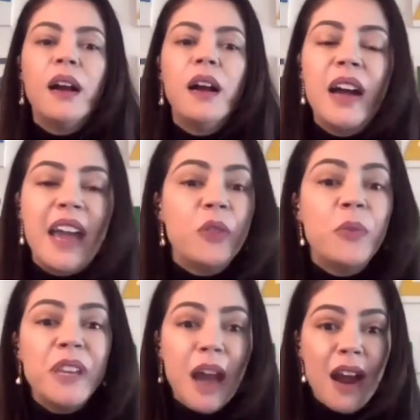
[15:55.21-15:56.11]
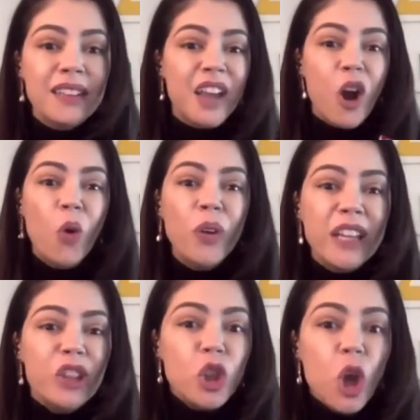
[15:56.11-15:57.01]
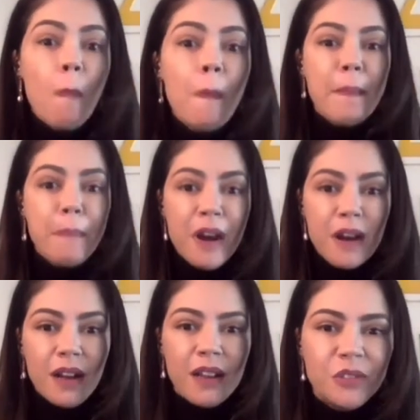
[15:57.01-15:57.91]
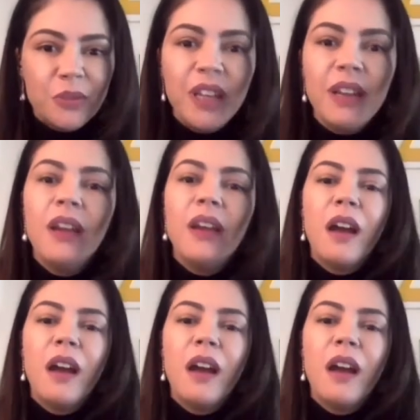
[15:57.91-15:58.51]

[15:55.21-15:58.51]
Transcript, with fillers: uh, and we are the only non-member country